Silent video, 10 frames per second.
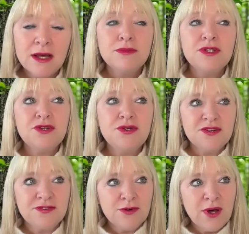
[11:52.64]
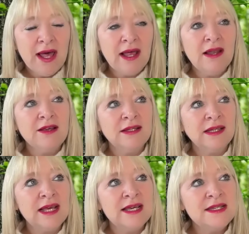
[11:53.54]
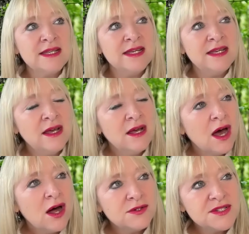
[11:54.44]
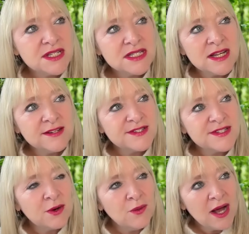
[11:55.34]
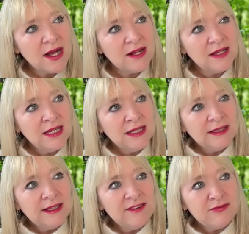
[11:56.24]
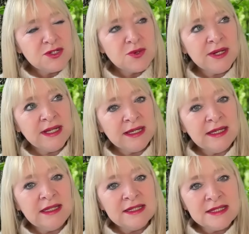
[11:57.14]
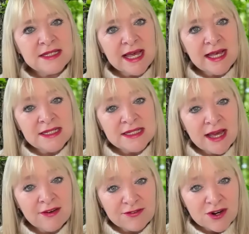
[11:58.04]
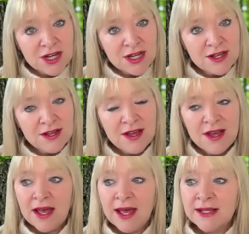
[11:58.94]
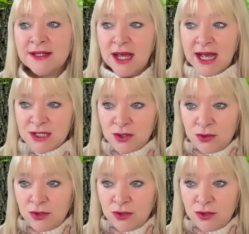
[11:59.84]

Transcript: Beautiful, elegant lady, holds herself so well, lived between England and Africa, and has gone